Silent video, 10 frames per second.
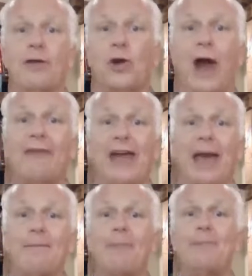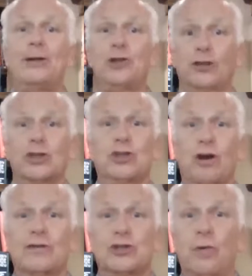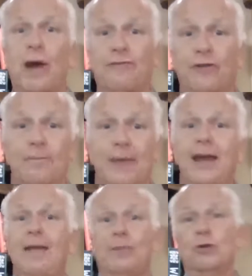Brother Kraft came up and took the service away from me.